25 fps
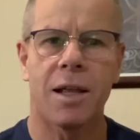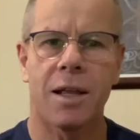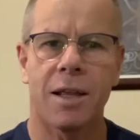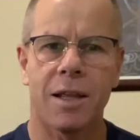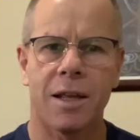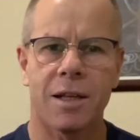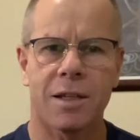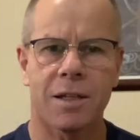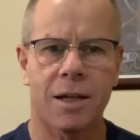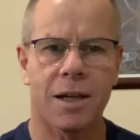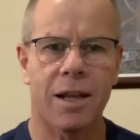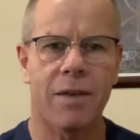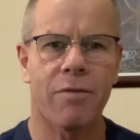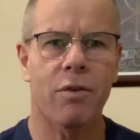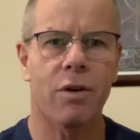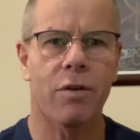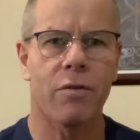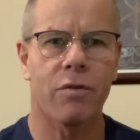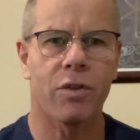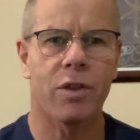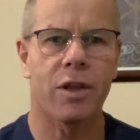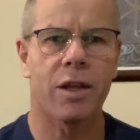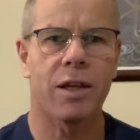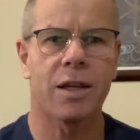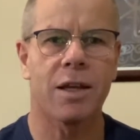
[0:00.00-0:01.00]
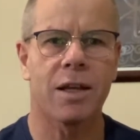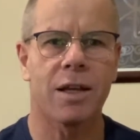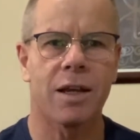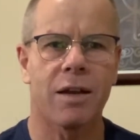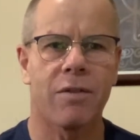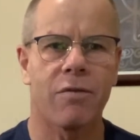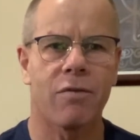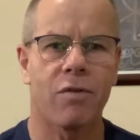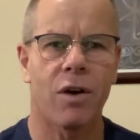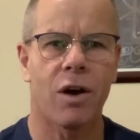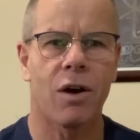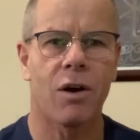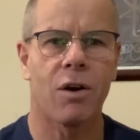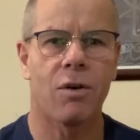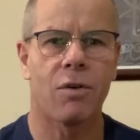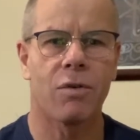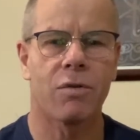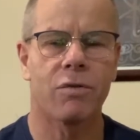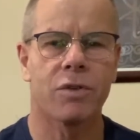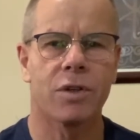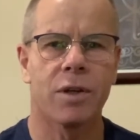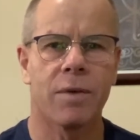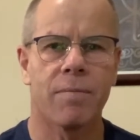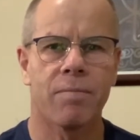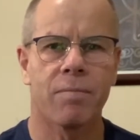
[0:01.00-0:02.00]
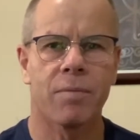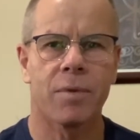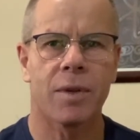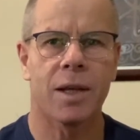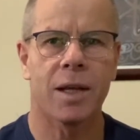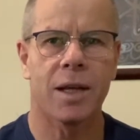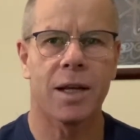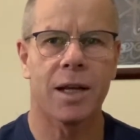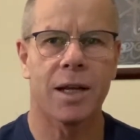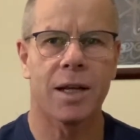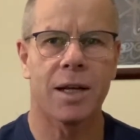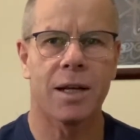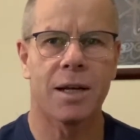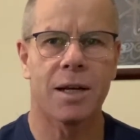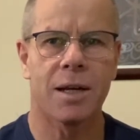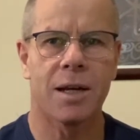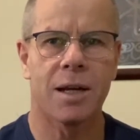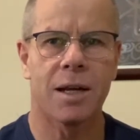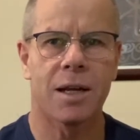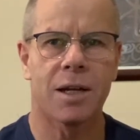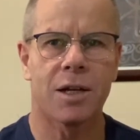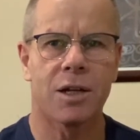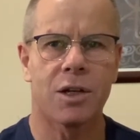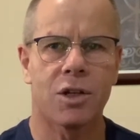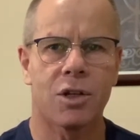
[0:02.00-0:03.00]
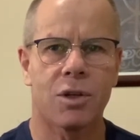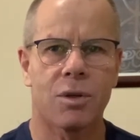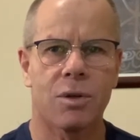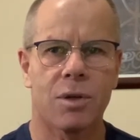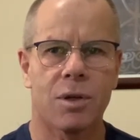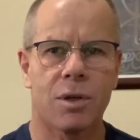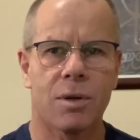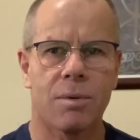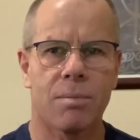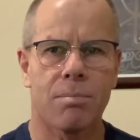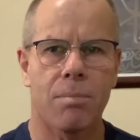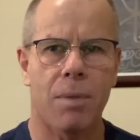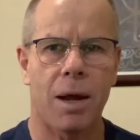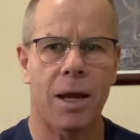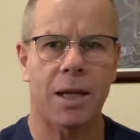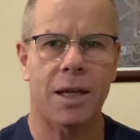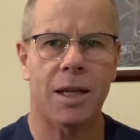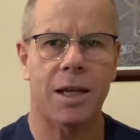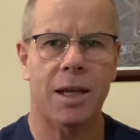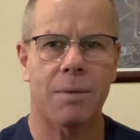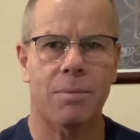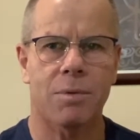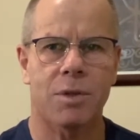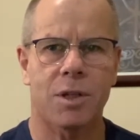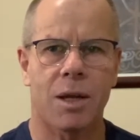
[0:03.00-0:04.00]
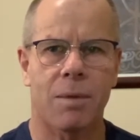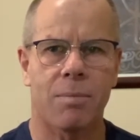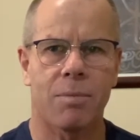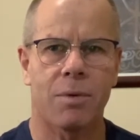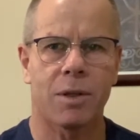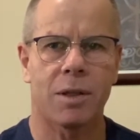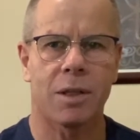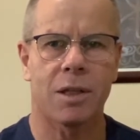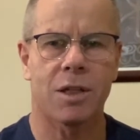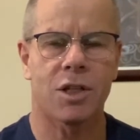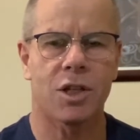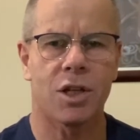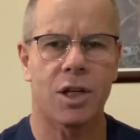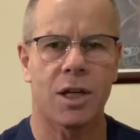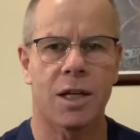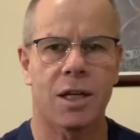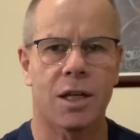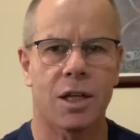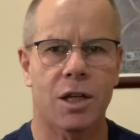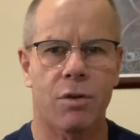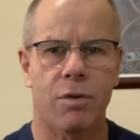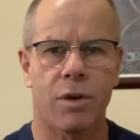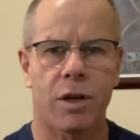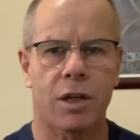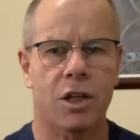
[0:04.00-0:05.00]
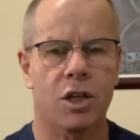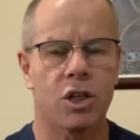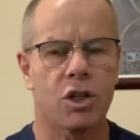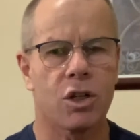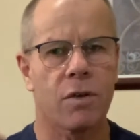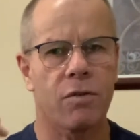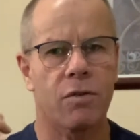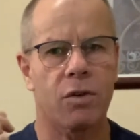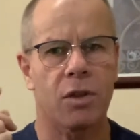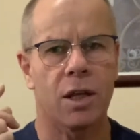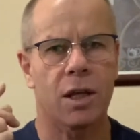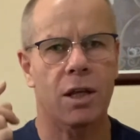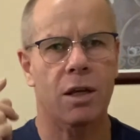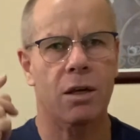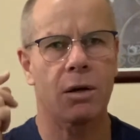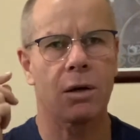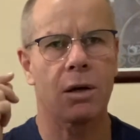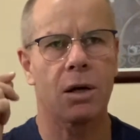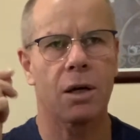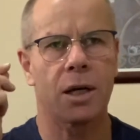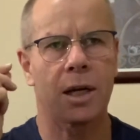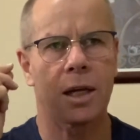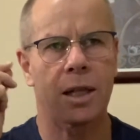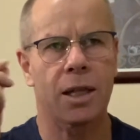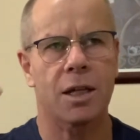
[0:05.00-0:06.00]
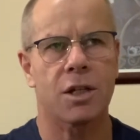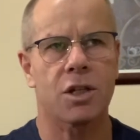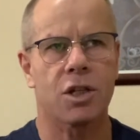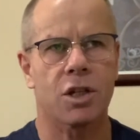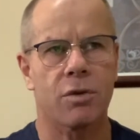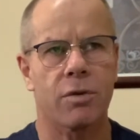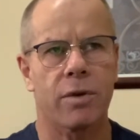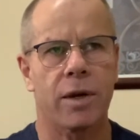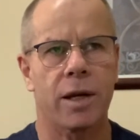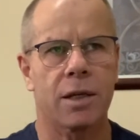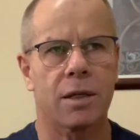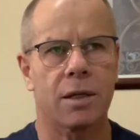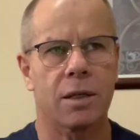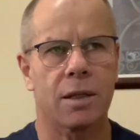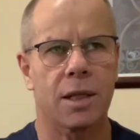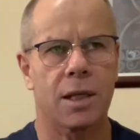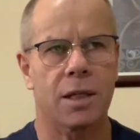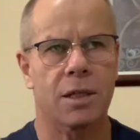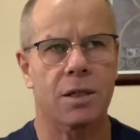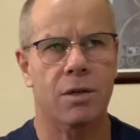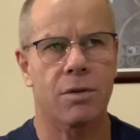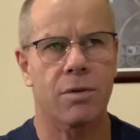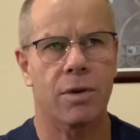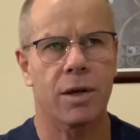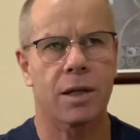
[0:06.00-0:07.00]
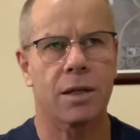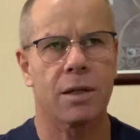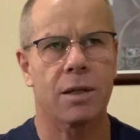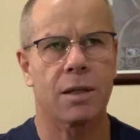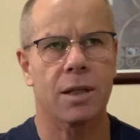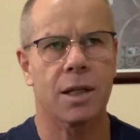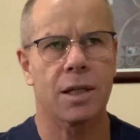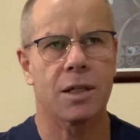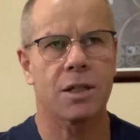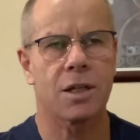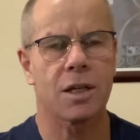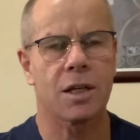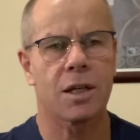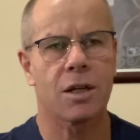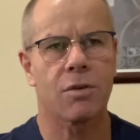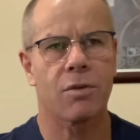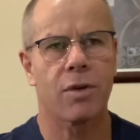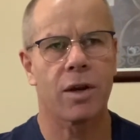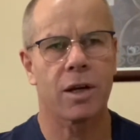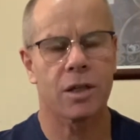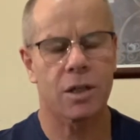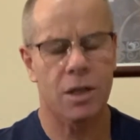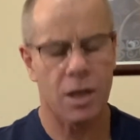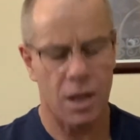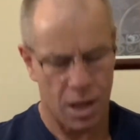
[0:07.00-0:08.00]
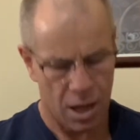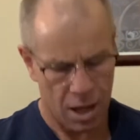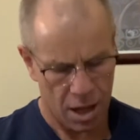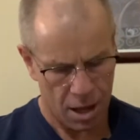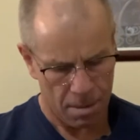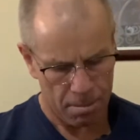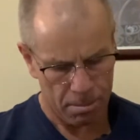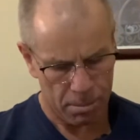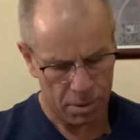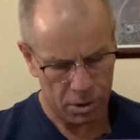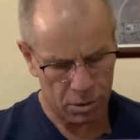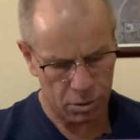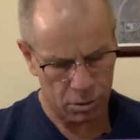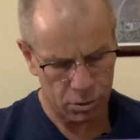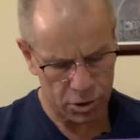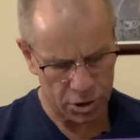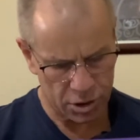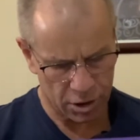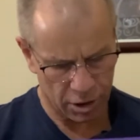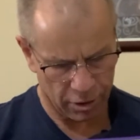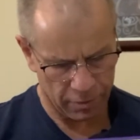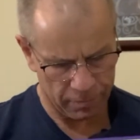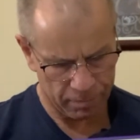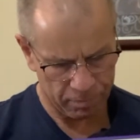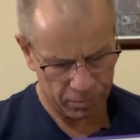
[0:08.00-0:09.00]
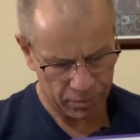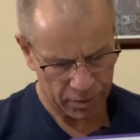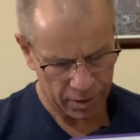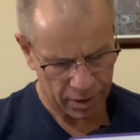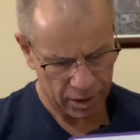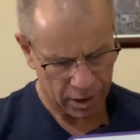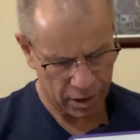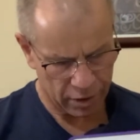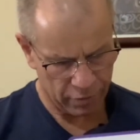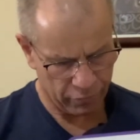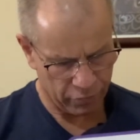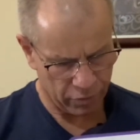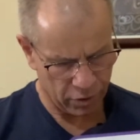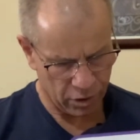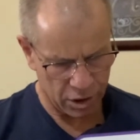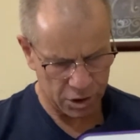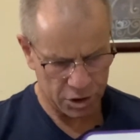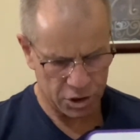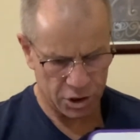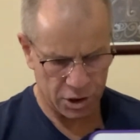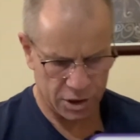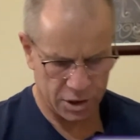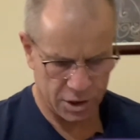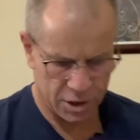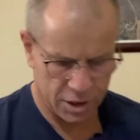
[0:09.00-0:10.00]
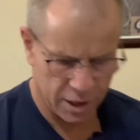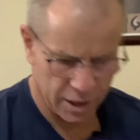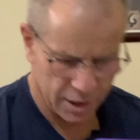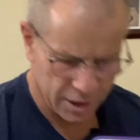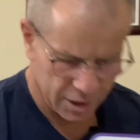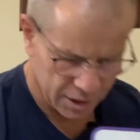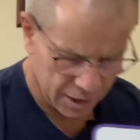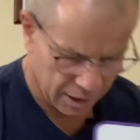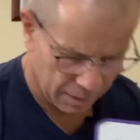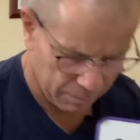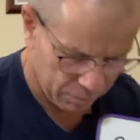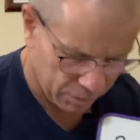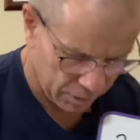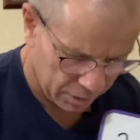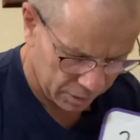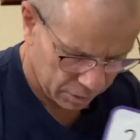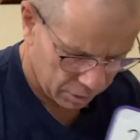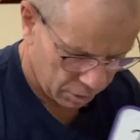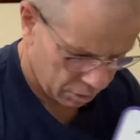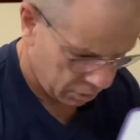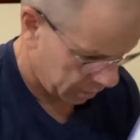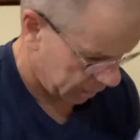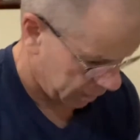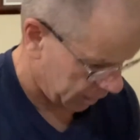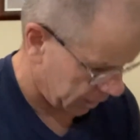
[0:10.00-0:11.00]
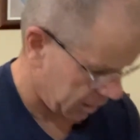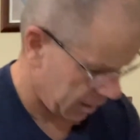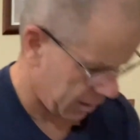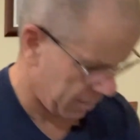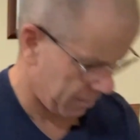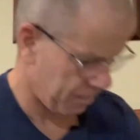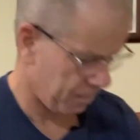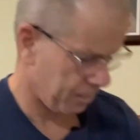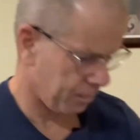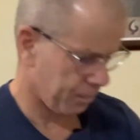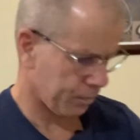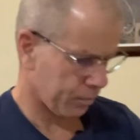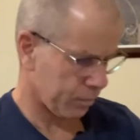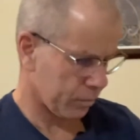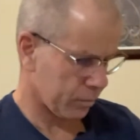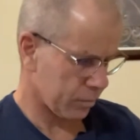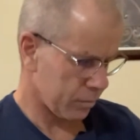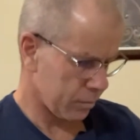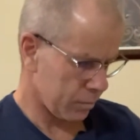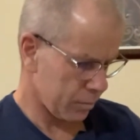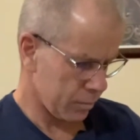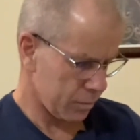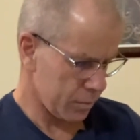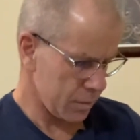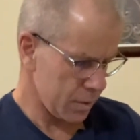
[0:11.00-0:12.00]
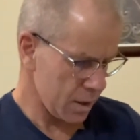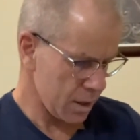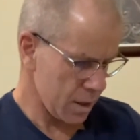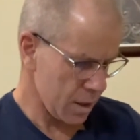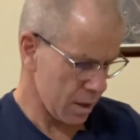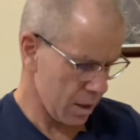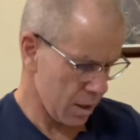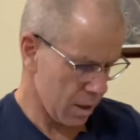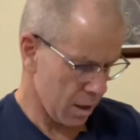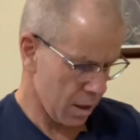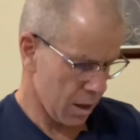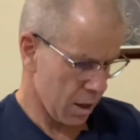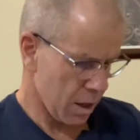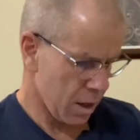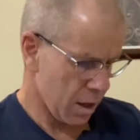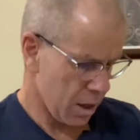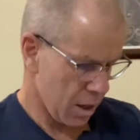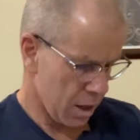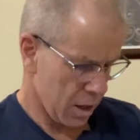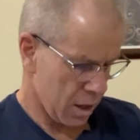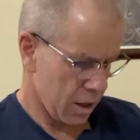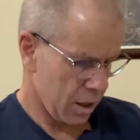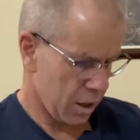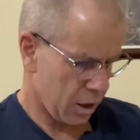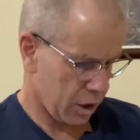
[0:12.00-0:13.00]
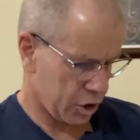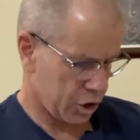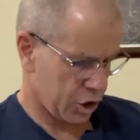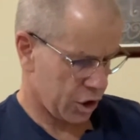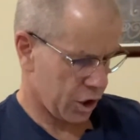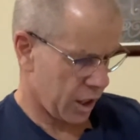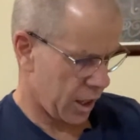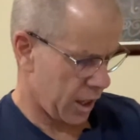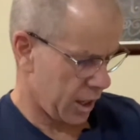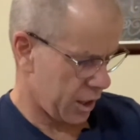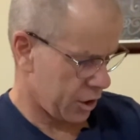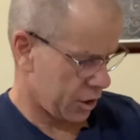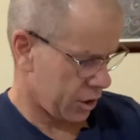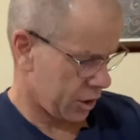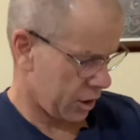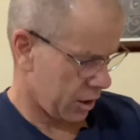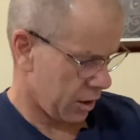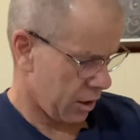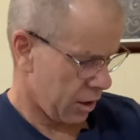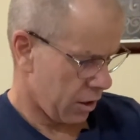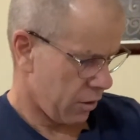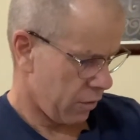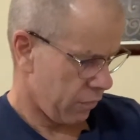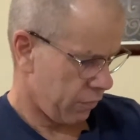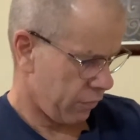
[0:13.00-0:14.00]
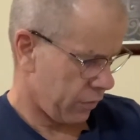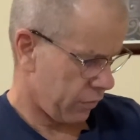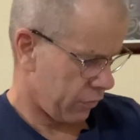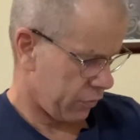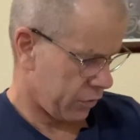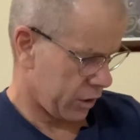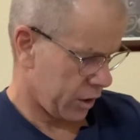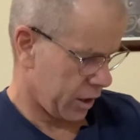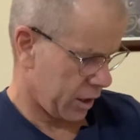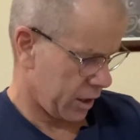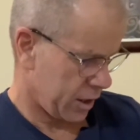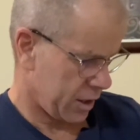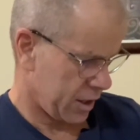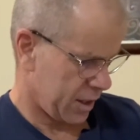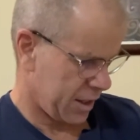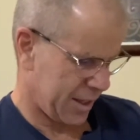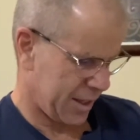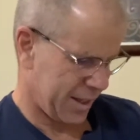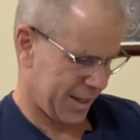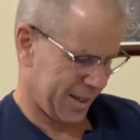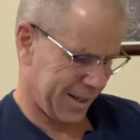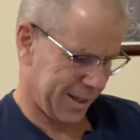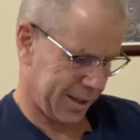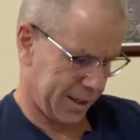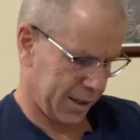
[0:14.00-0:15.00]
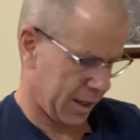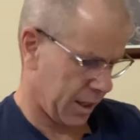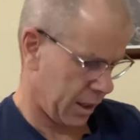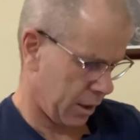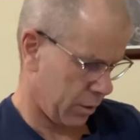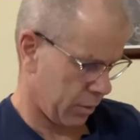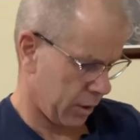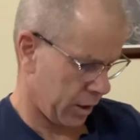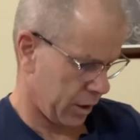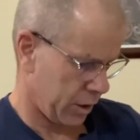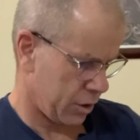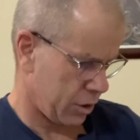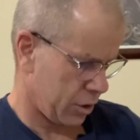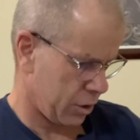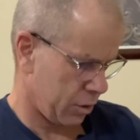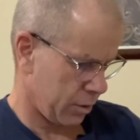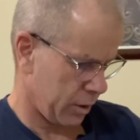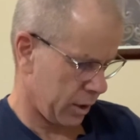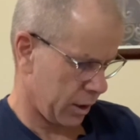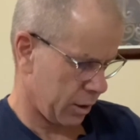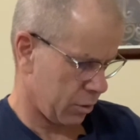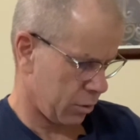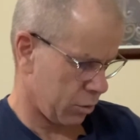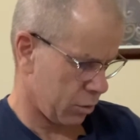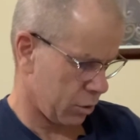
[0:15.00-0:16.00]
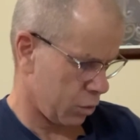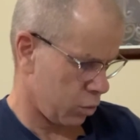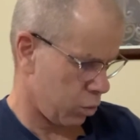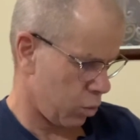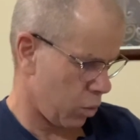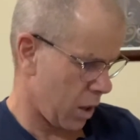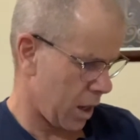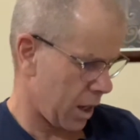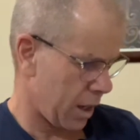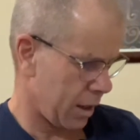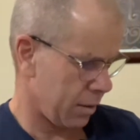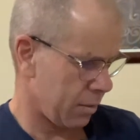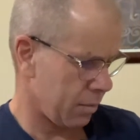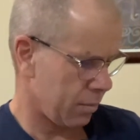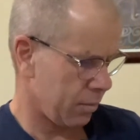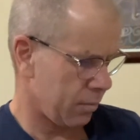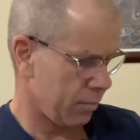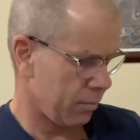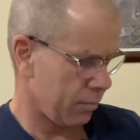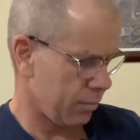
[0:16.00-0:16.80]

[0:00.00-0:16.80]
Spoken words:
There's a level of thinking involved in making up something that's incorrect, because you have to think, no, that's correct, that's incorrect. But also, if I just said something like, I changed it, 15 take away 2 equals 1,